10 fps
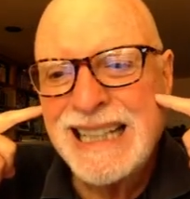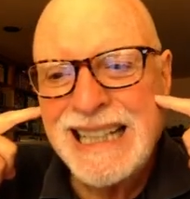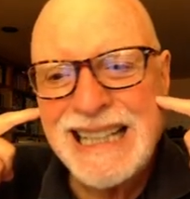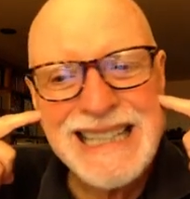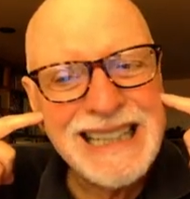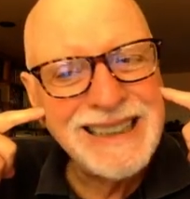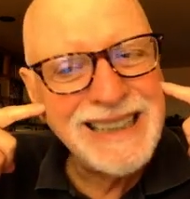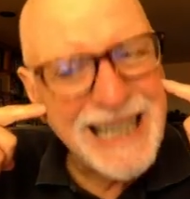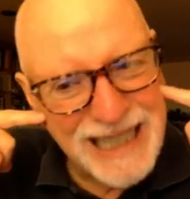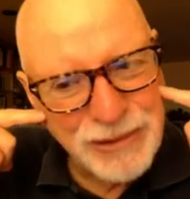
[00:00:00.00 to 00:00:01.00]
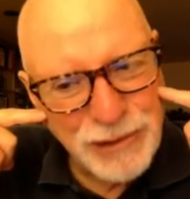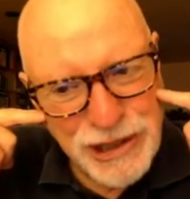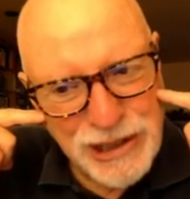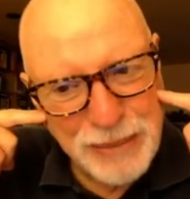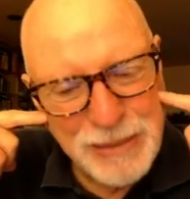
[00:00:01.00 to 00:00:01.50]
It's a Lenin
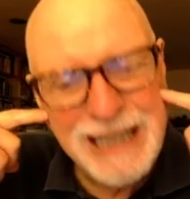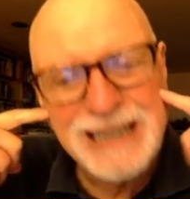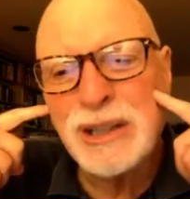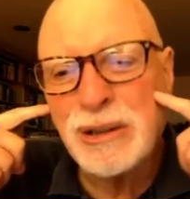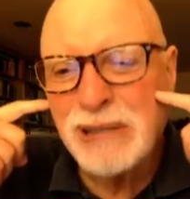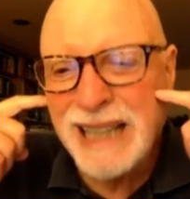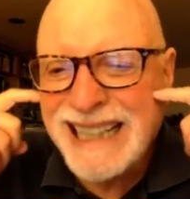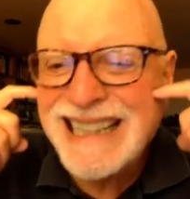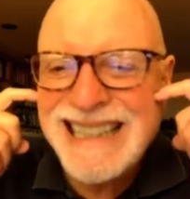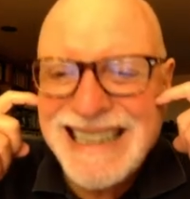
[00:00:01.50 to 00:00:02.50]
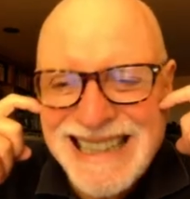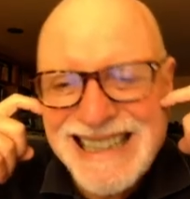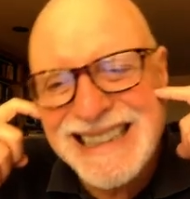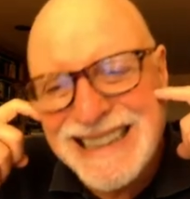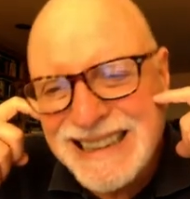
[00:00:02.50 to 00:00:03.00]
regime. And, you know,
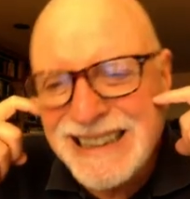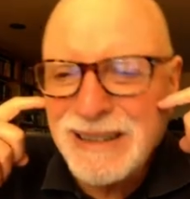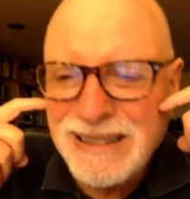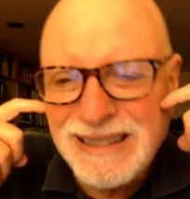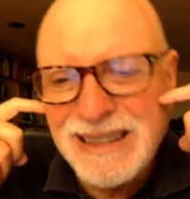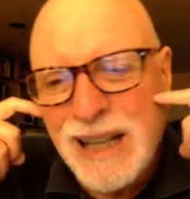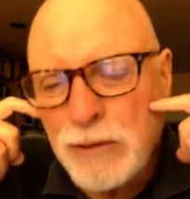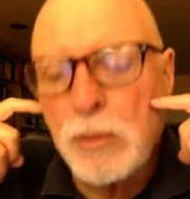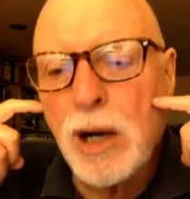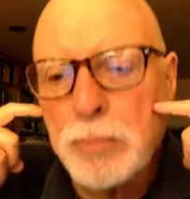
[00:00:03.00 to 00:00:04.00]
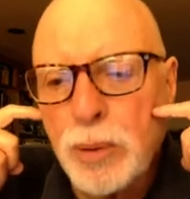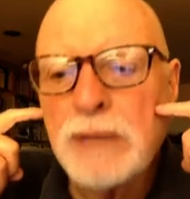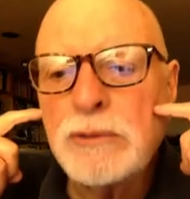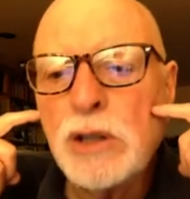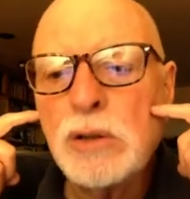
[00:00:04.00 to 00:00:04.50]
Lenin's a little, from our
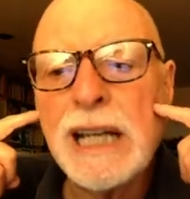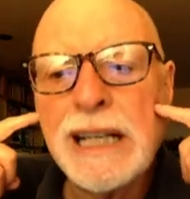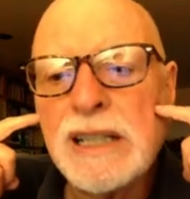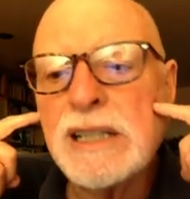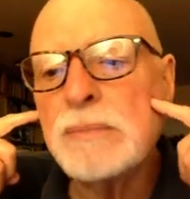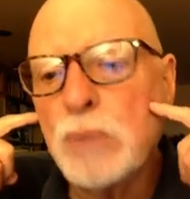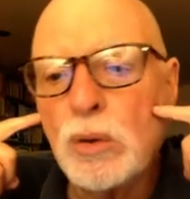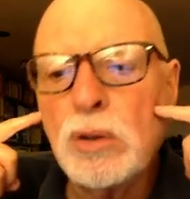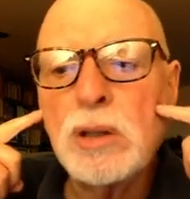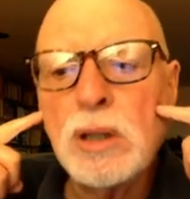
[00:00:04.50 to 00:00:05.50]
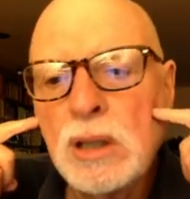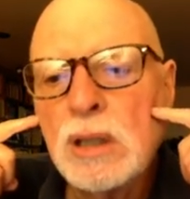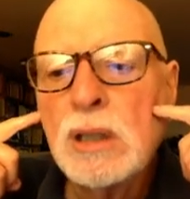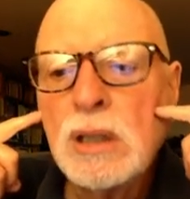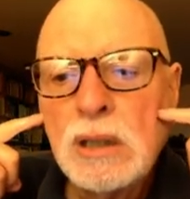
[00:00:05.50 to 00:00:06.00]
point of view, Lenin is more,
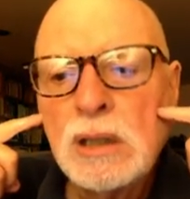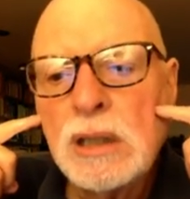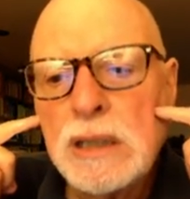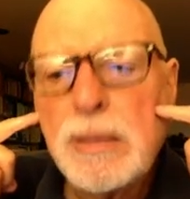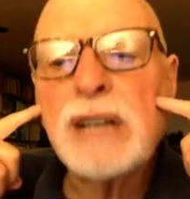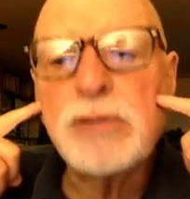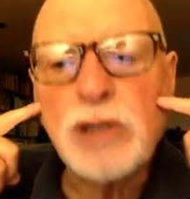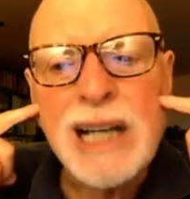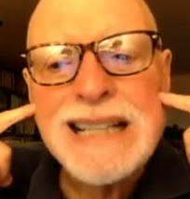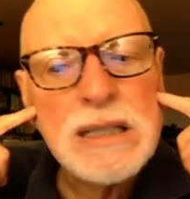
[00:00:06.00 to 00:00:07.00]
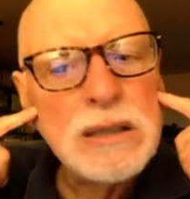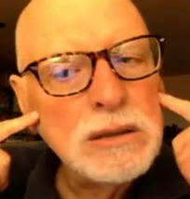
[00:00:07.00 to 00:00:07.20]
is better for us.